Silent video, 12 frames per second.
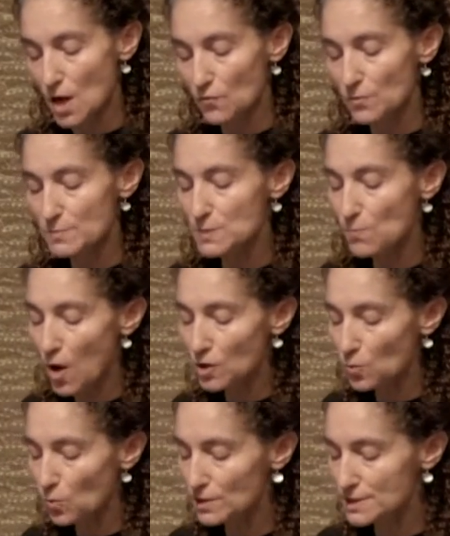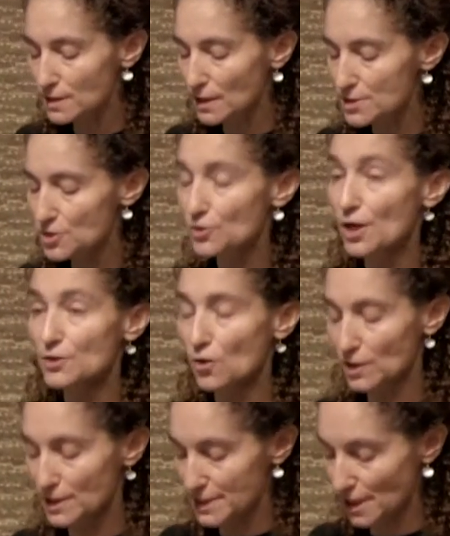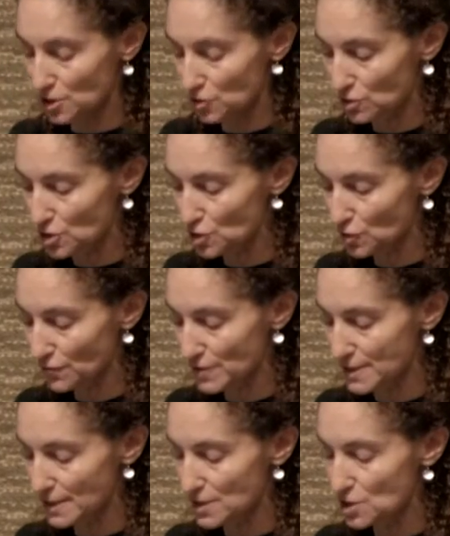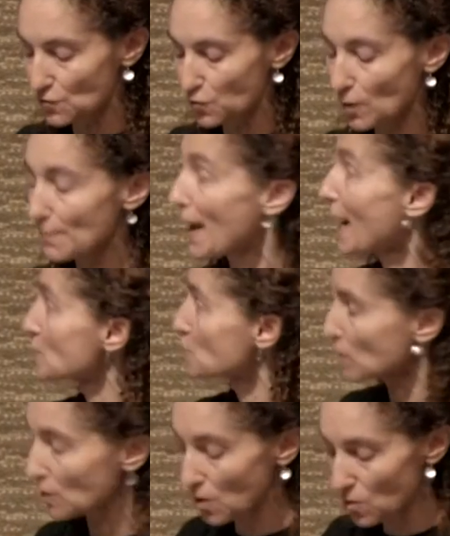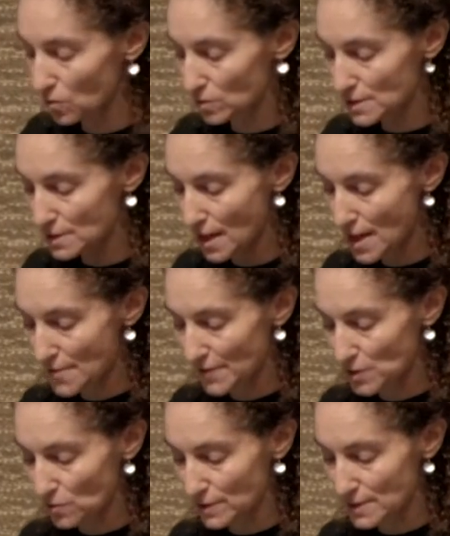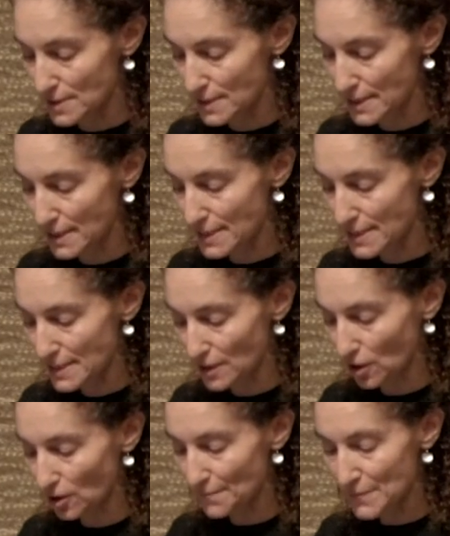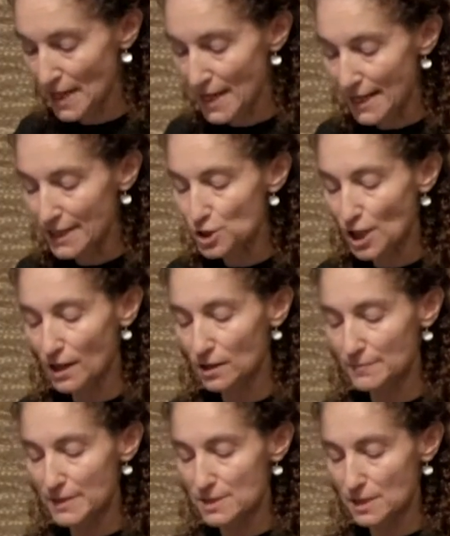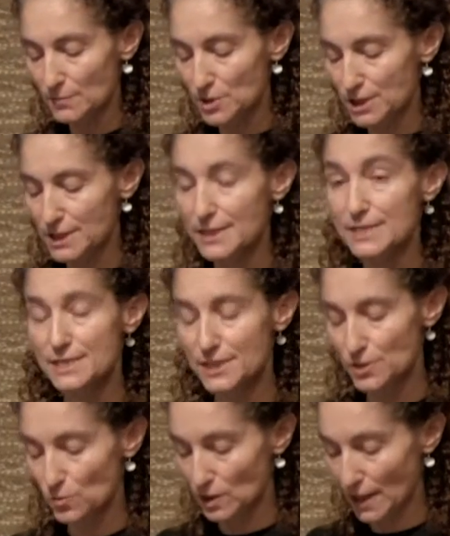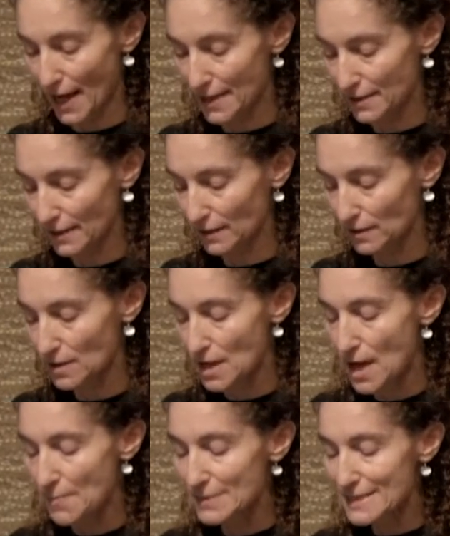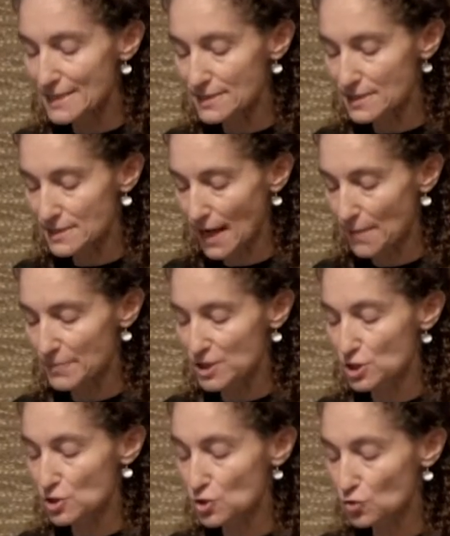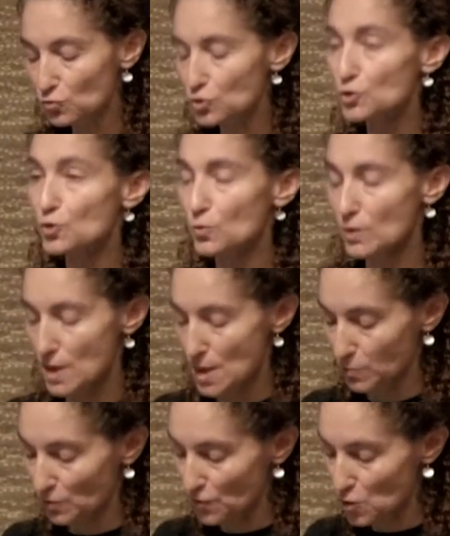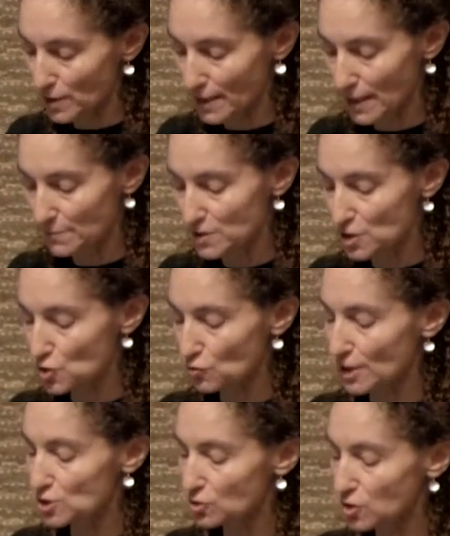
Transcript: From smaller works clustered on architectural surfaces to form patchwork wholes that you can see here, each element subject to continual editing, Matisse's ambitions grew, provoking him to stretch